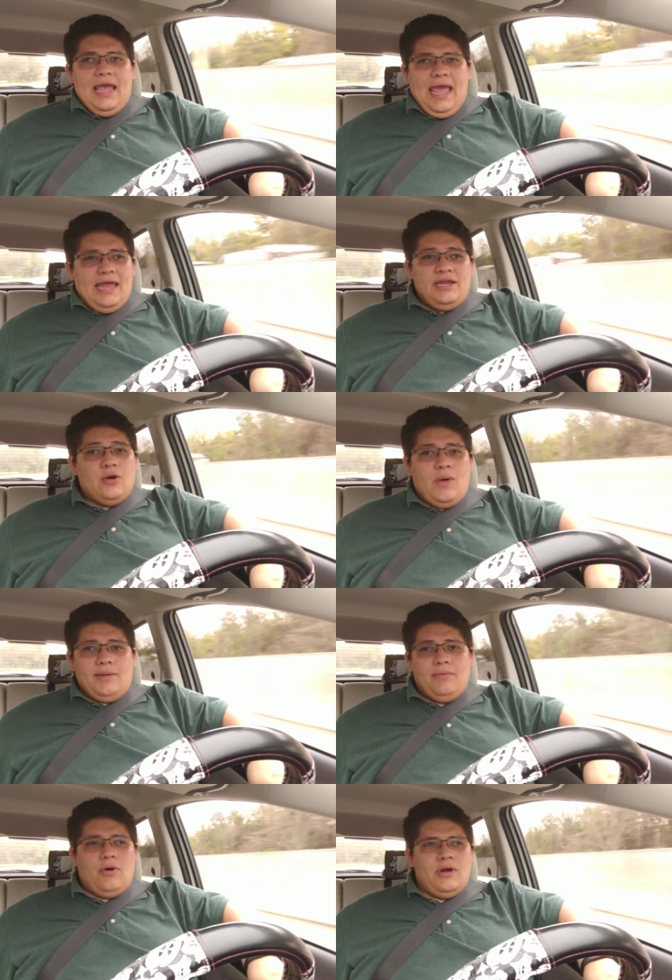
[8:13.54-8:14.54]
and he'll
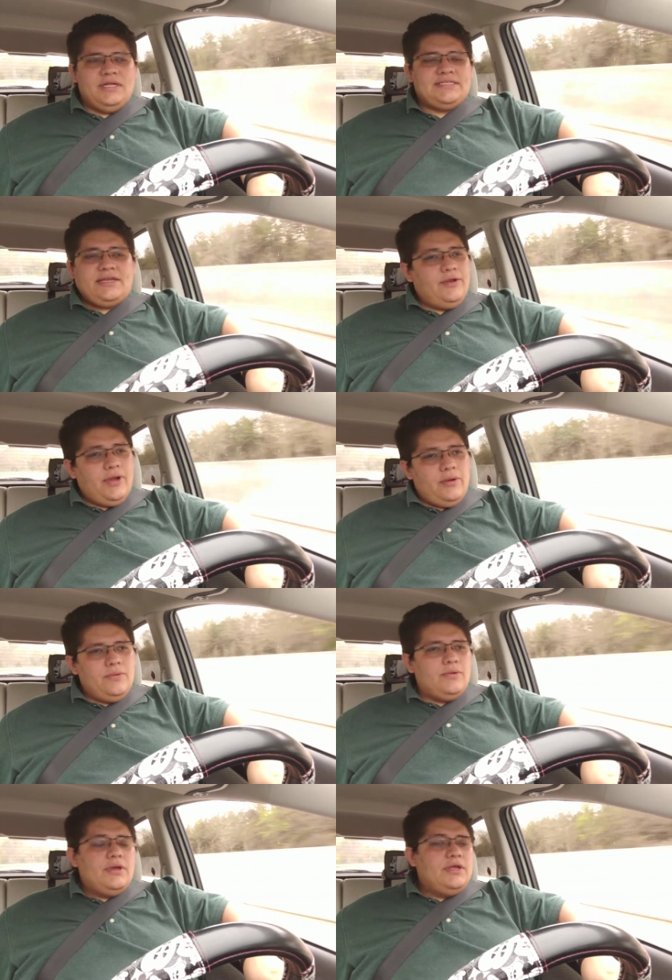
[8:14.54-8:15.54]
want more, and it's like, no,
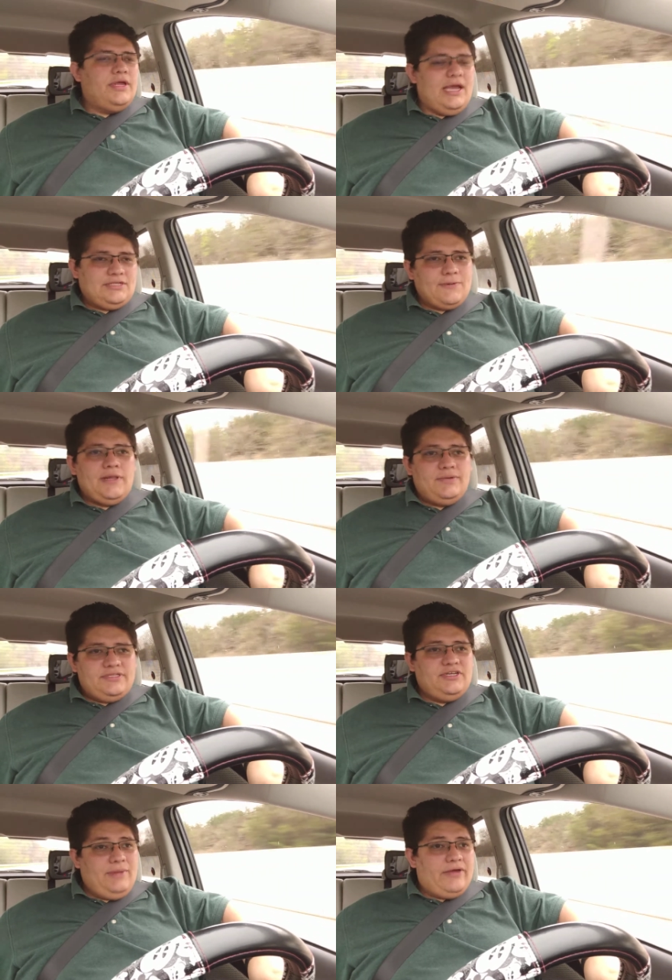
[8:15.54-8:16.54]
you gotta swallow
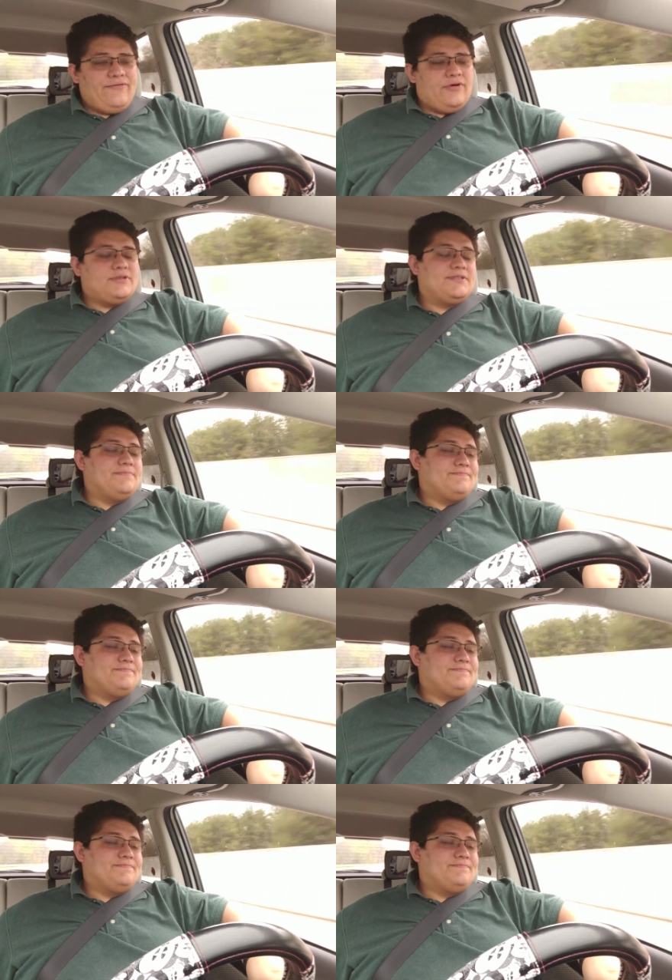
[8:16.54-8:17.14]
what's in your mouth first.